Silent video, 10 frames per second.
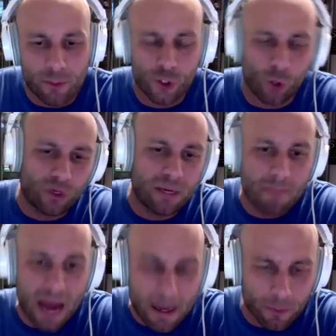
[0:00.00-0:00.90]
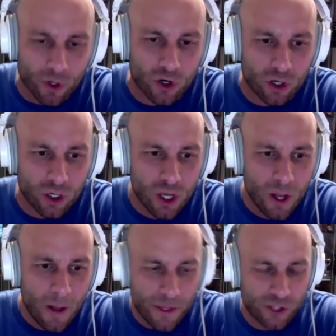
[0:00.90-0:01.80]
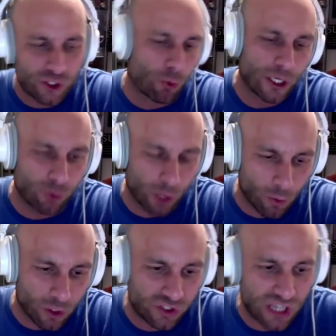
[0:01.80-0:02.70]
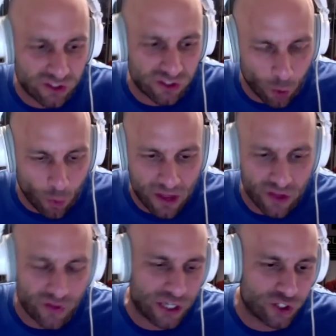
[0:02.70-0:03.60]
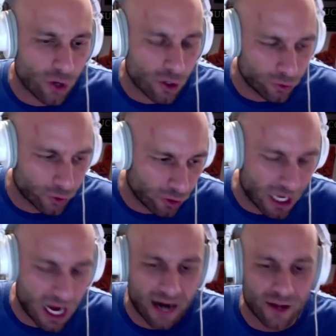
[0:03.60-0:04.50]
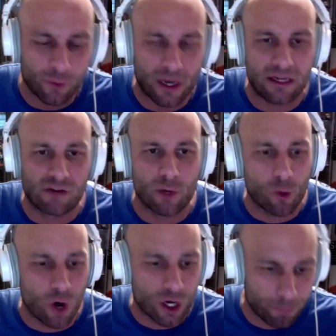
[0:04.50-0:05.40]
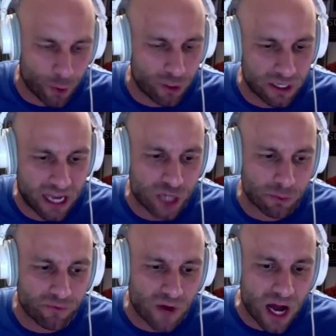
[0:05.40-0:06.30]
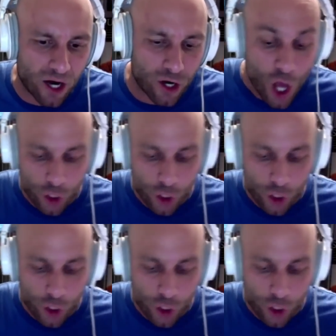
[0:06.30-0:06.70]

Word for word: You'll remember this 2021 season and the way that they struggled early on, and the way that everybody wanted Boone and Cashman fired.